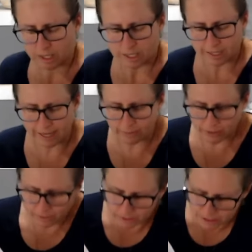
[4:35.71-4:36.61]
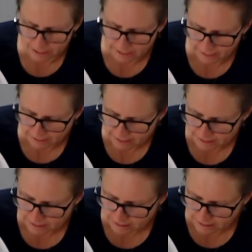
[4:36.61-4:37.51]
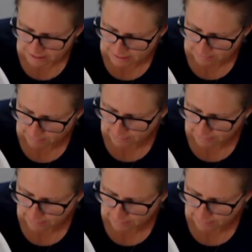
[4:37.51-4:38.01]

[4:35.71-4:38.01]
Now we go on to the next step,